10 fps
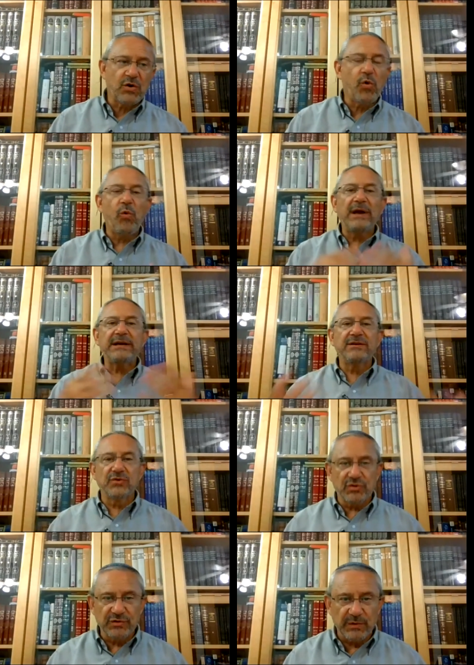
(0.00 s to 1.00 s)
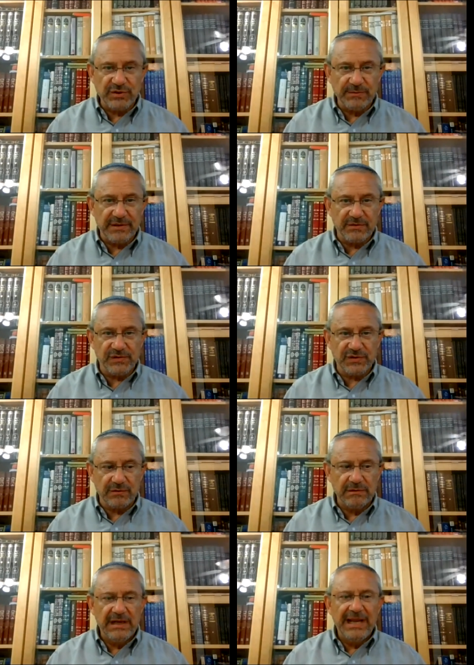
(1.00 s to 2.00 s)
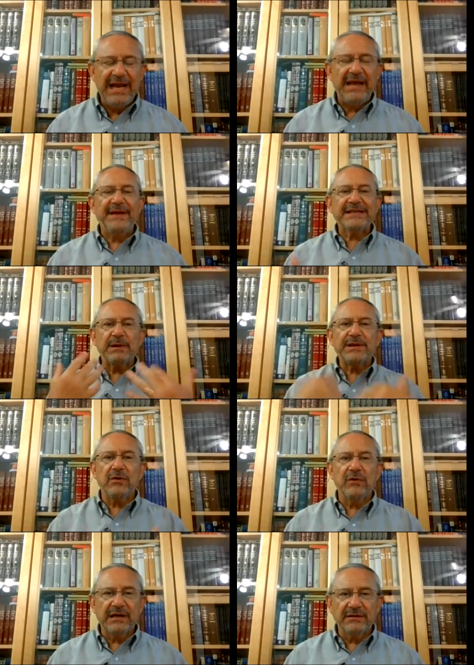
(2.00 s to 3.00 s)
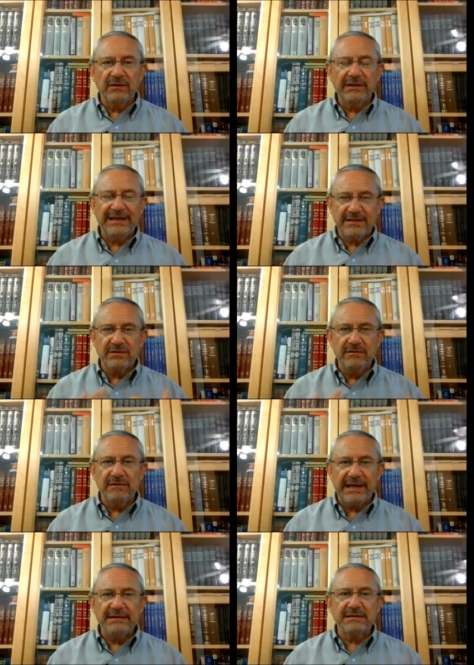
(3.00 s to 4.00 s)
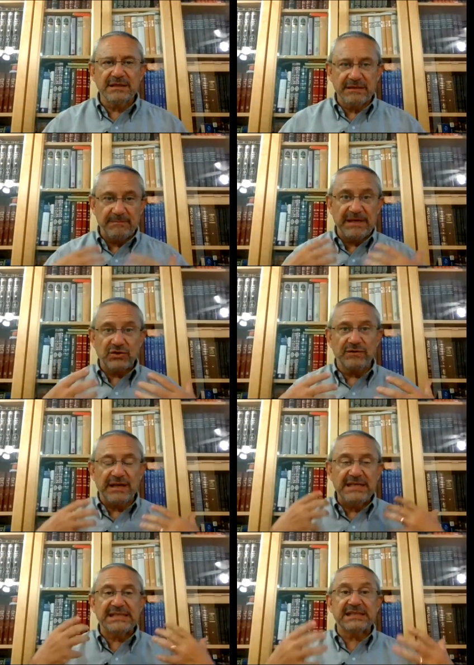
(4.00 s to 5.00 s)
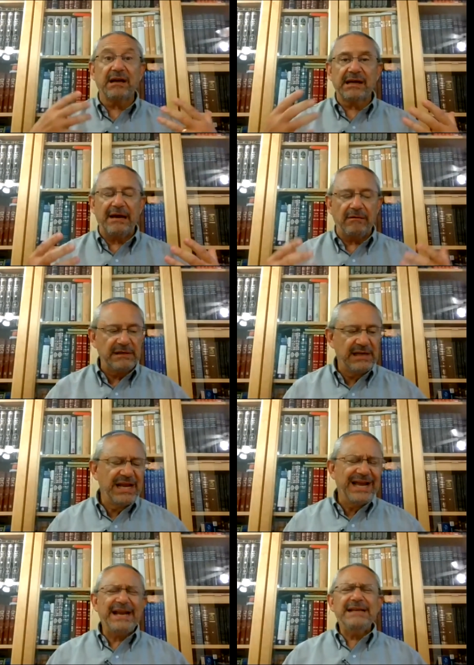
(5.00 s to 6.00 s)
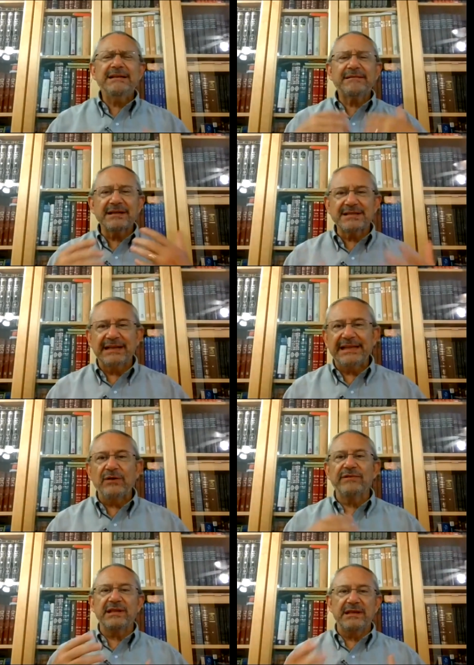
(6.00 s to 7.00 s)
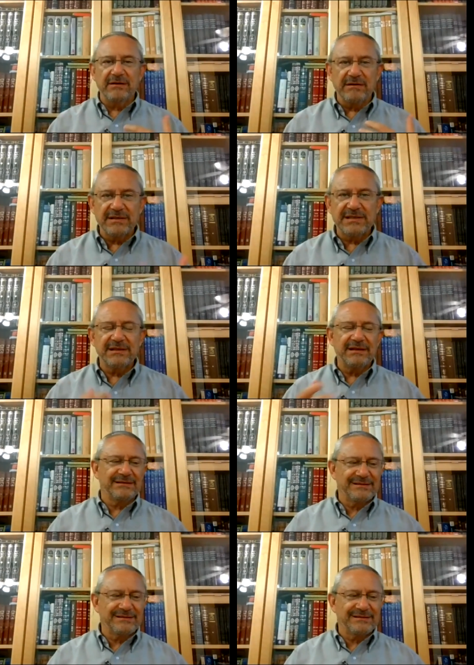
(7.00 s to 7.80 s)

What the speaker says: Quite unusual to what you'd be used to. And that's why the Kohen Gadol had to do that to make sure that he stuck out. And I did things like that over the years.